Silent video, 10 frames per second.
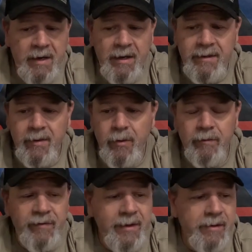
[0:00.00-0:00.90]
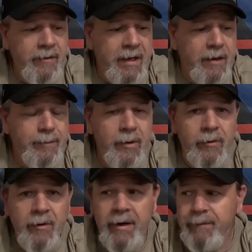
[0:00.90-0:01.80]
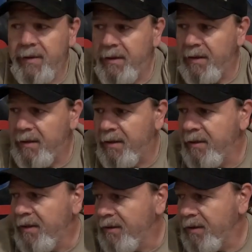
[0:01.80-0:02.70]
And I did a whole video on how to program the